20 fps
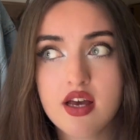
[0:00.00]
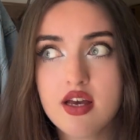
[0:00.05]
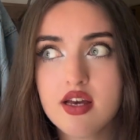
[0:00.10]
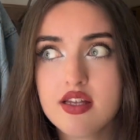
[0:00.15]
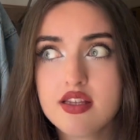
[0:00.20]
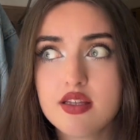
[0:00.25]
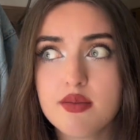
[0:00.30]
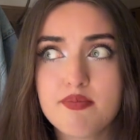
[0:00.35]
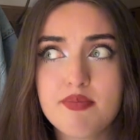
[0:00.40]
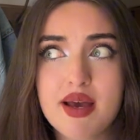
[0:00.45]

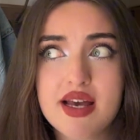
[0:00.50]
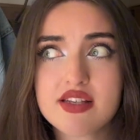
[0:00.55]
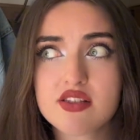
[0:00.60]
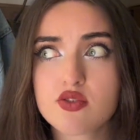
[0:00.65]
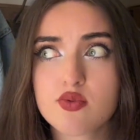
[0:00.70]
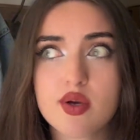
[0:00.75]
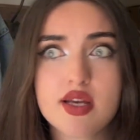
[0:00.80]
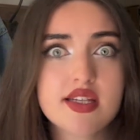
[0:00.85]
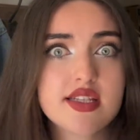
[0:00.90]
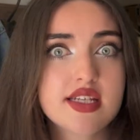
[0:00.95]
The best
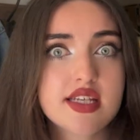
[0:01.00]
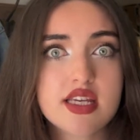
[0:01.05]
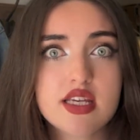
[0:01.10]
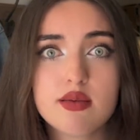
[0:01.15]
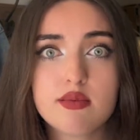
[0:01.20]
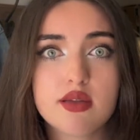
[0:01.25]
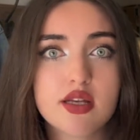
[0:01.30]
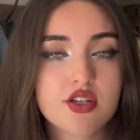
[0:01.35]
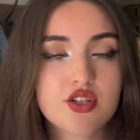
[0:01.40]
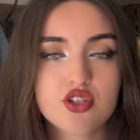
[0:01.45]
way to keep
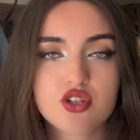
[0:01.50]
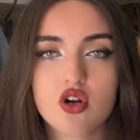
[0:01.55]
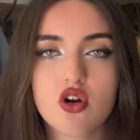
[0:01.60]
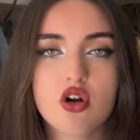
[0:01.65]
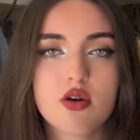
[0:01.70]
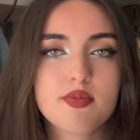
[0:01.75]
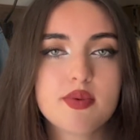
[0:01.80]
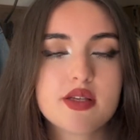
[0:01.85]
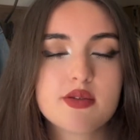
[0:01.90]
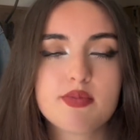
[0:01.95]
this
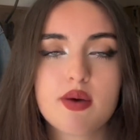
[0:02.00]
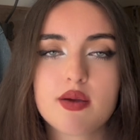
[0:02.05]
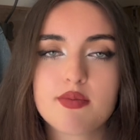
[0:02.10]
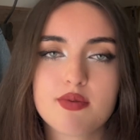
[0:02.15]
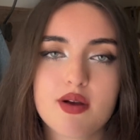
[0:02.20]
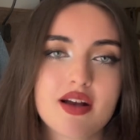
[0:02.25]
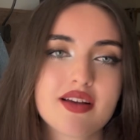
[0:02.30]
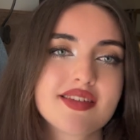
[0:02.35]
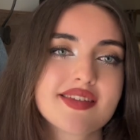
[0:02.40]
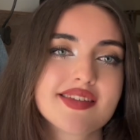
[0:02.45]
sharp is by
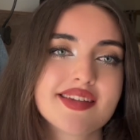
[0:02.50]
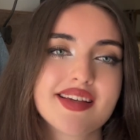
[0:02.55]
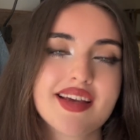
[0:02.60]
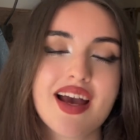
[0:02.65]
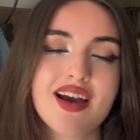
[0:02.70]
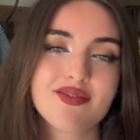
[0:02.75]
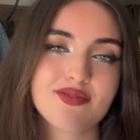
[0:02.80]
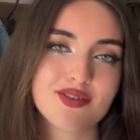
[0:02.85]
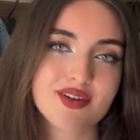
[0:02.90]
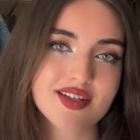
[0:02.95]
practicing
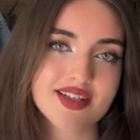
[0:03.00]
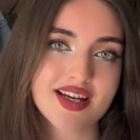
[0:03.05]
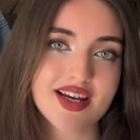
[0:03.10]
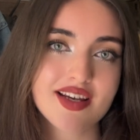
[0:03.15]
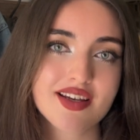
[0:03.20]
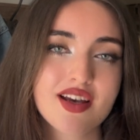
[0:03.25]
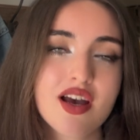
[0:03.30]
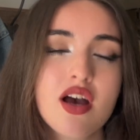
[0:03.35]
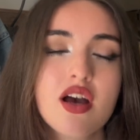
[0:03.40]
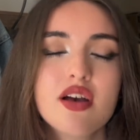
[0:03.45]
every day.
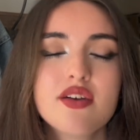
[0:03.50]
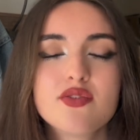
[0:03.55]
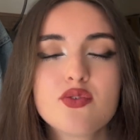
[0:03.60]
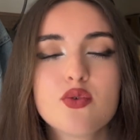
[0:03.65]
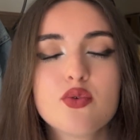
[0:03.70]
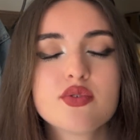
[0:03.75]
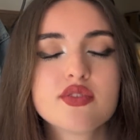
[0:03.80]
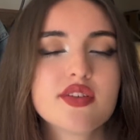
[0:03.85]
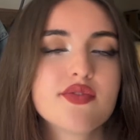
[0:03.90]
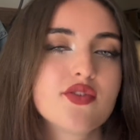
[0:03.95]
Of
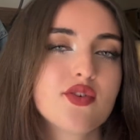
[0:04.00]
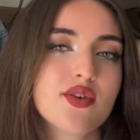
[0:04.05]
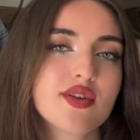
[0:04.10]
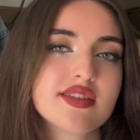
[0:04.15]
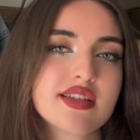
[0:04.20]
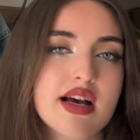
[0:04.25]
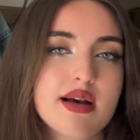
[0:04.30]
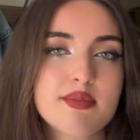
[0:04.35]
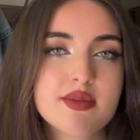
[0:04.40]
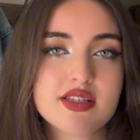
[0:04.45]
course, if your
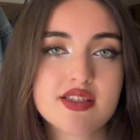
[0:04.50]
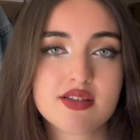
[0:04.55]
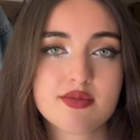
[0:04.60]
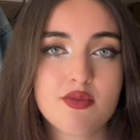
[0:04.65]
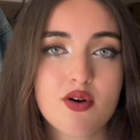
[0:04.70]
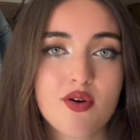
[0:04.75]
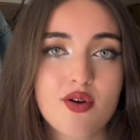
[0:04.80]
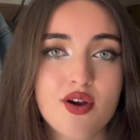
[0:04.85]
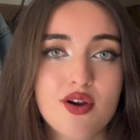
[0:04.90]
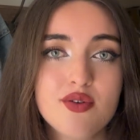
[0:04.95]
exam is
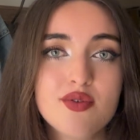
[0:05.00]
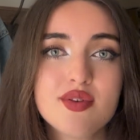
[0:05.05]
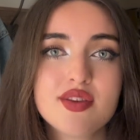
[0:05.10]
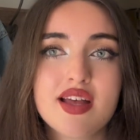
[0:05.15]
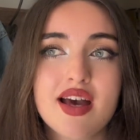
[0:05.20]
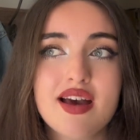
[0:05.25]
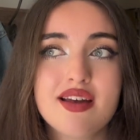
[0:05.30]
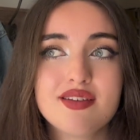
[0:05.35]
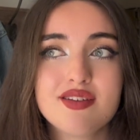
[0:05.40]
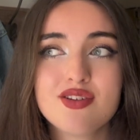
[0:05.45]
tomorrow,
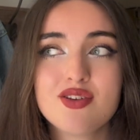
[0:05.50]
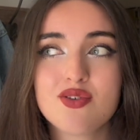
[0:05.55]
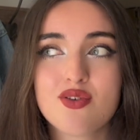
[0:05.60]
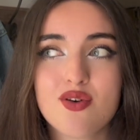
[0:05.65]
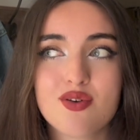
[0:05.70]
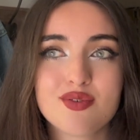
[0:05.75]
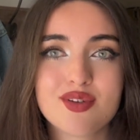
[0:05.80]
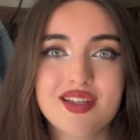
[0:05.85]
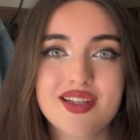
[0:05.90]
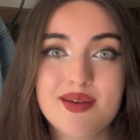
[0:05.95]
then you can't
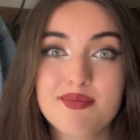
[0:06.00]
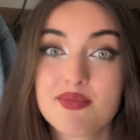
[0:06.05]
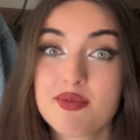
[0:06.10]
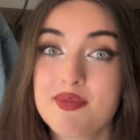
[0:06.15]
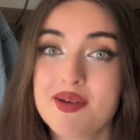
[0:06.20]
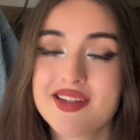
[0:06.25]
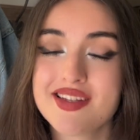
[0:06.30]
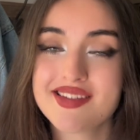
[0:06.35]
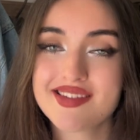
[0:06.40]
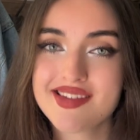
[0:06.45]
really implement
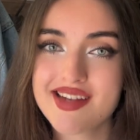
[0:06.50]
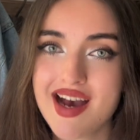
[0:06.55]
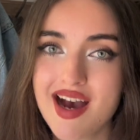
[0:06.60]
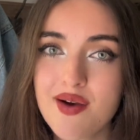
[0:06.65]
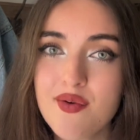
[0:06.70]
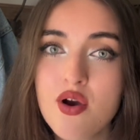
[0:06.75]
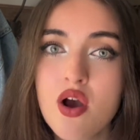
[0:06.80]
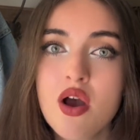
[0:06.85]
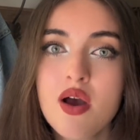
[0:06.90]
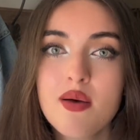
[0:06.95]
this now,
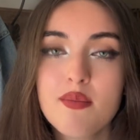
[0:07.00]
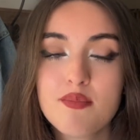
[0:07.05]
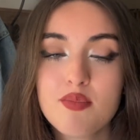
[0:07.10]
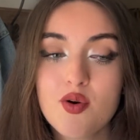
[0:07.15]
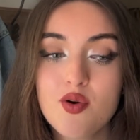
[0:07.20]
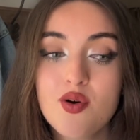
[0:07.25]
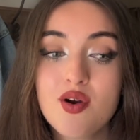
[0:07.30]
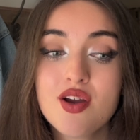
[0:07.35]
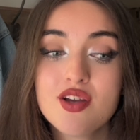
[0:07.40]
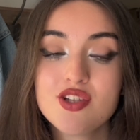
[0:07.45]
but
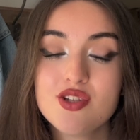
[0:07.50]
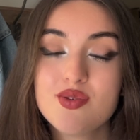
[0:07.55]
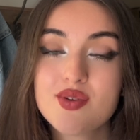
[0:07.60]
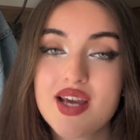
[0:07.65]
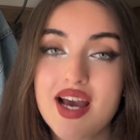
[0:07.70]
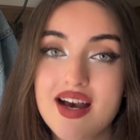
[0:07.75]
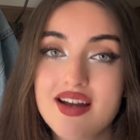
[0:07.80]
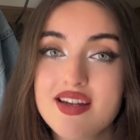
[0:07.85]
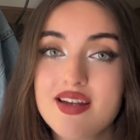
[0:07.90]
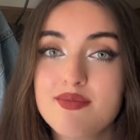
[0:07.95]
you
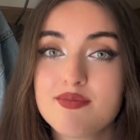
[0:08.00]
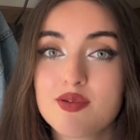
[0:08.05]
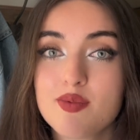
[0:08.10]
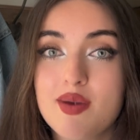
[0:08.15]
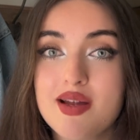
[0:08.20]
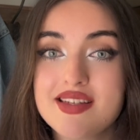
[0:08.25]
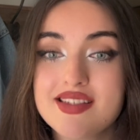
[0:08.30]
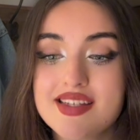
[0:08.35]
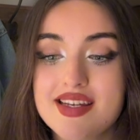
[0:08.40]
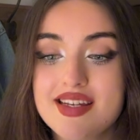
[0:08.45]
can
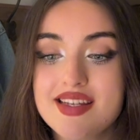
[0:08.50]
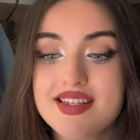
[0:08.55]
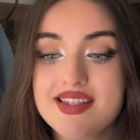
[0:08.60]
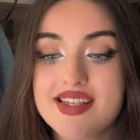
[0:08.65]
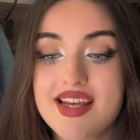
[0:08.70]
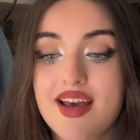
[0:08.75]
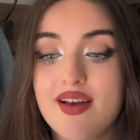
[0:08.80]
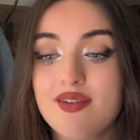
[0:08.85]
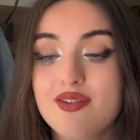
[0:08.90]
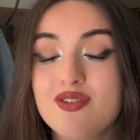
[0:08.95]
implement it
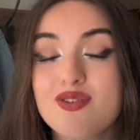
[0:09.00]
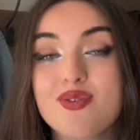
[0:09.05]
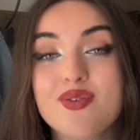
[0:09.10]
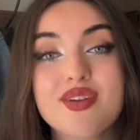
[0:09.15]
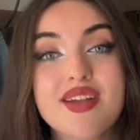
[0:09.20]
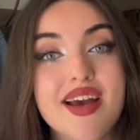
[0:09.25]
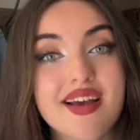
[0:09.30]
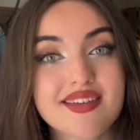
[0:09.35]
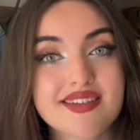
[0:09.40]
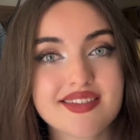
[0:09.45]
until your
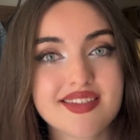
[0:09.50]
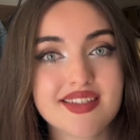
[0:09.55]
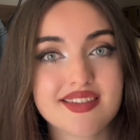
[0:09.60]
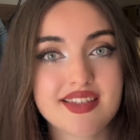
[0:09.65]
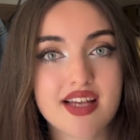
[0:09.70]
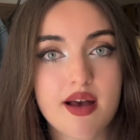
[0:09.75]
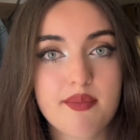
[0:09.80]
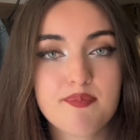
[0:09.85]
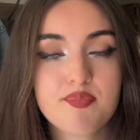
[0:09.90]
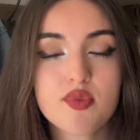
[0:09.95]
next
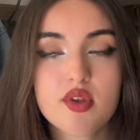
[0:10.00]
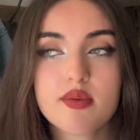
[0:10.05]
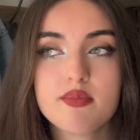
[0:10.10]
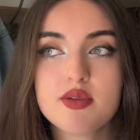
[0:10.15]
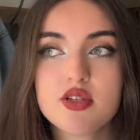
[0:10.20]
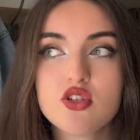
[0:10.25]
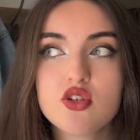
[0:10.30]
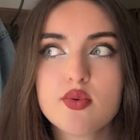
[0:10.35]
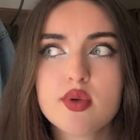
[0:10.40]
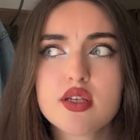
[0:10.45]
exam. Be
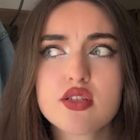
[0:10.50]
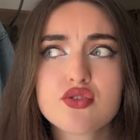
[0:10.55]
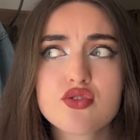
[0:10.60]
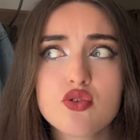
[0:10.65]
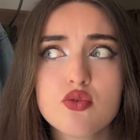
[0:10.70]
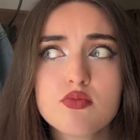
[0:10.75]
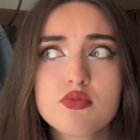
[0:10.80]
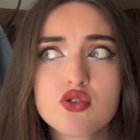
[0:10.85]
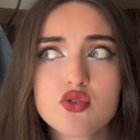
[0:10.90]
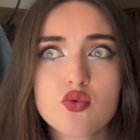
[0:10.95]
doing some
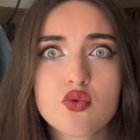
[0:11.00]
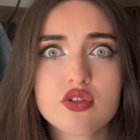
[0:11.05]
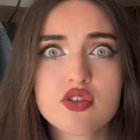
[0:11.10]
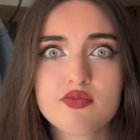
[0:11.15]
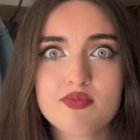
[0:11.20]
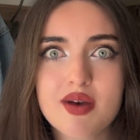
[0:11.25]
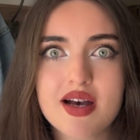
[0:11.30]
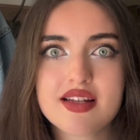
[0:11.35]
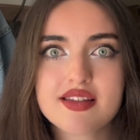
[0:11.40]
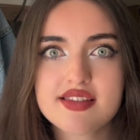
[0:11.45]
sort of
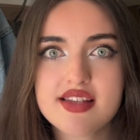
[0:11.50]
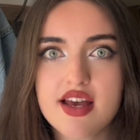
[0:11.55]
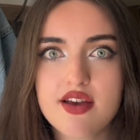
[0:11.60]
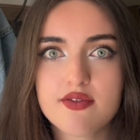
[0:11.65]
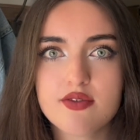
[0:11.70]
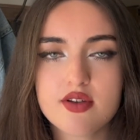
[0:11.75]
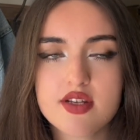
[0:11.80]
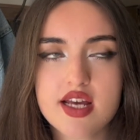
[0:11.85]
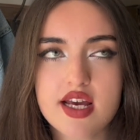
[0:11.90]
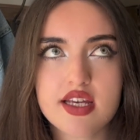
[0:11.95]
maths
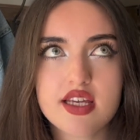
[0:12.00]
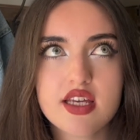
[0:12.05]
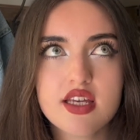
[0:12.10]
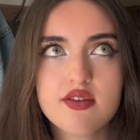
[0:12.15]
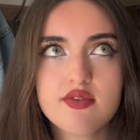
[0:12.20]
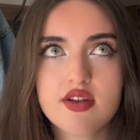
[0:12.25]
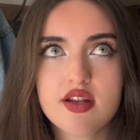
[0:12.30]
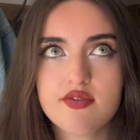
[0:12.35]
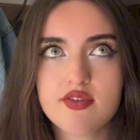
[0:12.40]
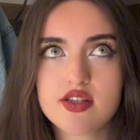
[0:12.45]
every day, even
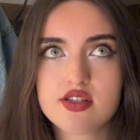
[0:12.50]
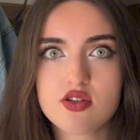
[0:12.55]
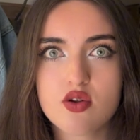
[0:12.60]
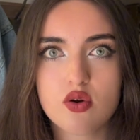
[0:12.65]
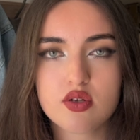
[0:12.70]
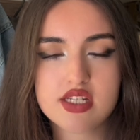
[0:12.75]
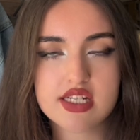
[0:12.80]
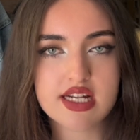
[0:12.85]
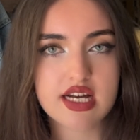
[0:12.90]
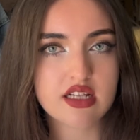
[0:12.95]
if it's not
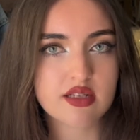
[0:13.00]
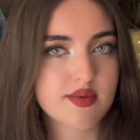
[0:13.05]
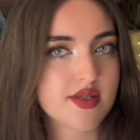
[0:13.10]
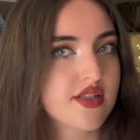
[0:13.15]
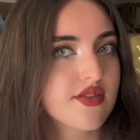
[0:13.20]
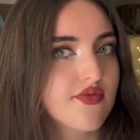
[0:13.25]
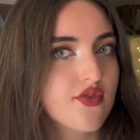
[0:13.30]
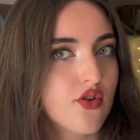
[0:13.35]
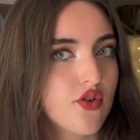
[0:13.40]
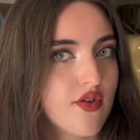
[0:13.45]
an element of
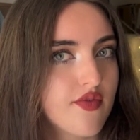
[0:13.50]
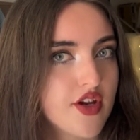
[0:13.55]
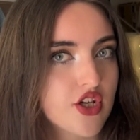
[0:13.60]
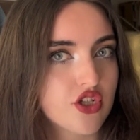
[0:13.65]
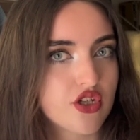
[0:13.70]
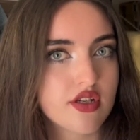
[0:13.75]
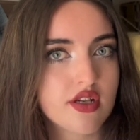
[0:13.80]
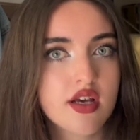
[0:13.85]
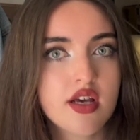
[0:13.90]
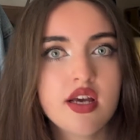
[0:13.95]
your revision.